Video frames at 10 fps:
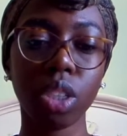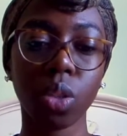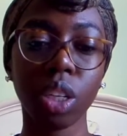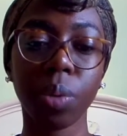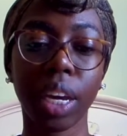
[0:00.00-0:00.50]

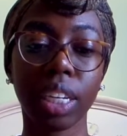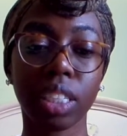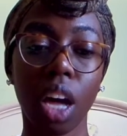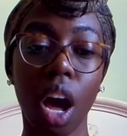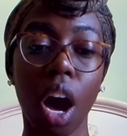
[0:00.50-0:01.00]
So
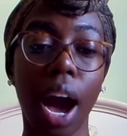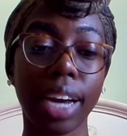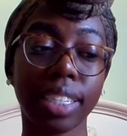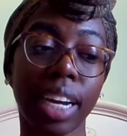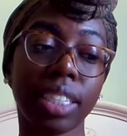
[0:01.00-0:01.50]
anyways,
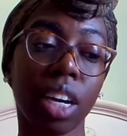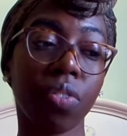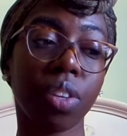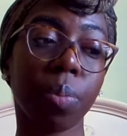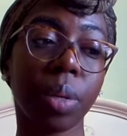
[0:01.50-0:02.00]
I sat
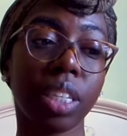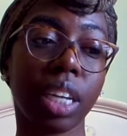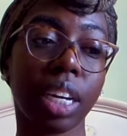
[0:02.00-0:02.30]
down for the PEDS